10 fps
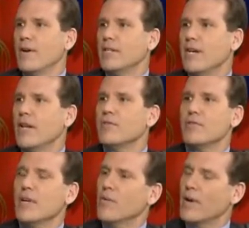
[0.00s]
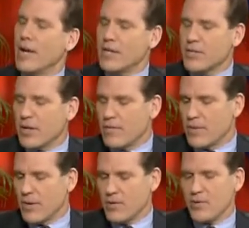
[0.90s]
Idolatry. What I
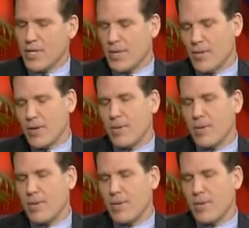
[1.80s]
discovered, interesting, the one